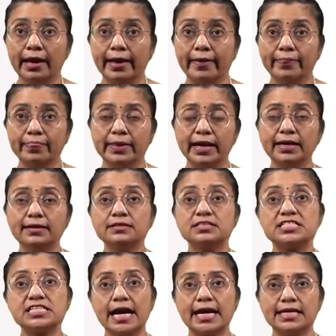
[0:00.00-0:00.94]
And then
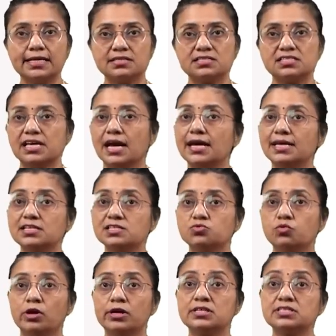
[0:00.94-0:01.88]
sign. Sign
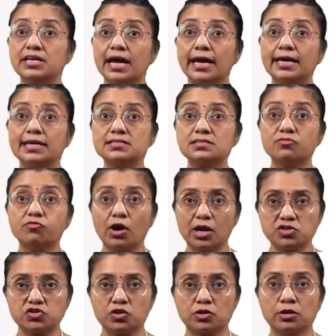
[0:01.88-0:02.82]
is what? Sign is a
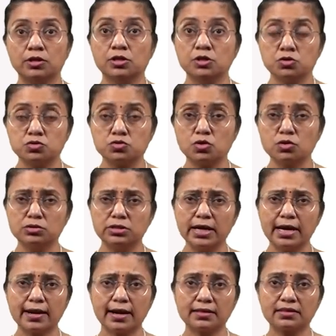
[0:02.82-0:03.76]
function. So
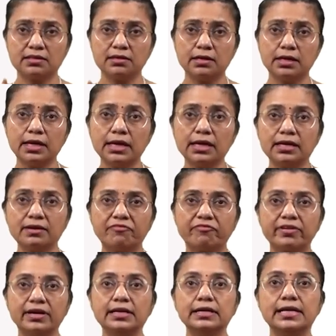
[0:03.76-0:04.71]
there are 3
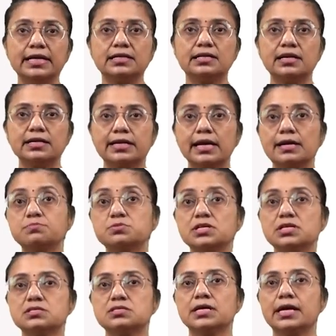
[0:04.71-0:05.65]
different data types
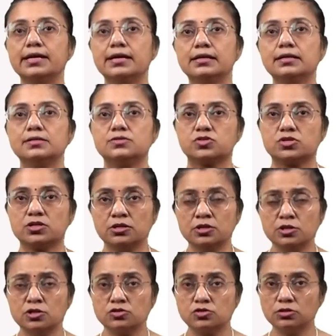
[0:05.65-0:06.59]
inside a list.
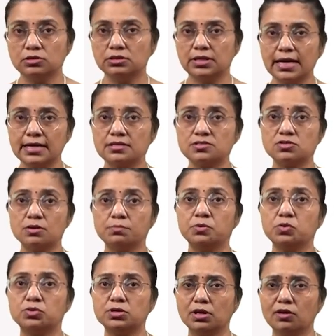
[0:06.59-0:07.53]
So that is the
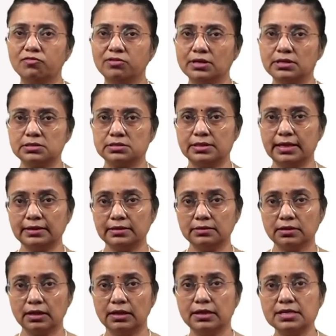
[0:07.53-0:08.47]
beauty of list, that
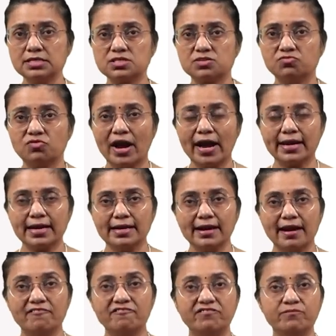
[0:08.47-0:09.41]
in the list I can
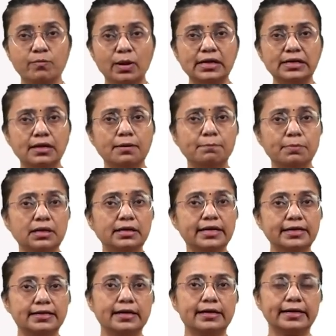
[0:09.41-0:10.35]
have multiple
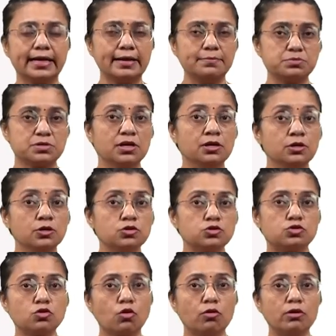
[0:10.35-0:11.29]
data types
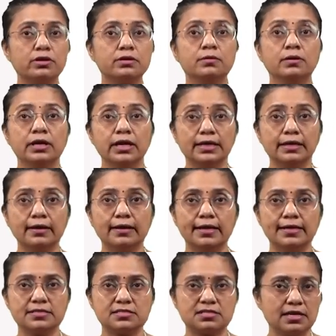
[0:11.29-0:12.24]
stored in a
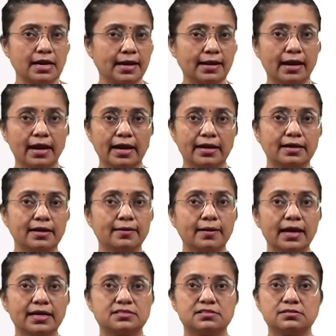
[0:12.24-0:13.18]
list and I
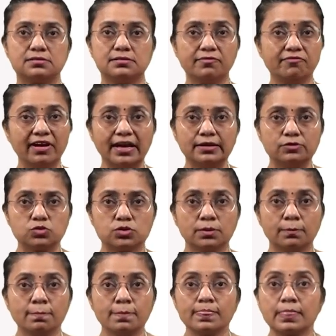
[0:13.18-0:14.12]
can access the values.
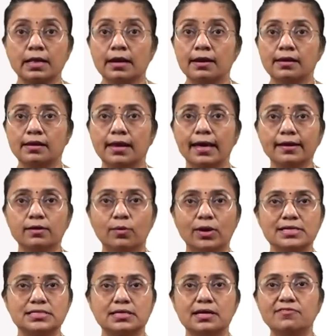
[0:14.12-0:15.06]

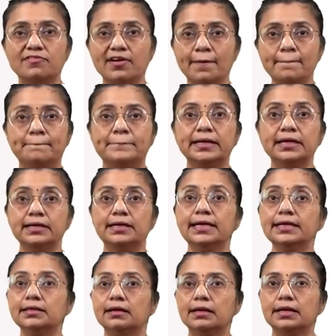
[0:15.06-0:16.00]
Likewise, if I'm
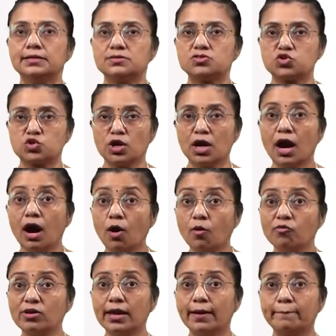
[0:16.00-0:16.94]
printing the list,
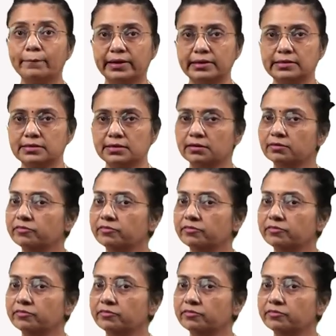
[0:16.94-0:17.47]
how will I print?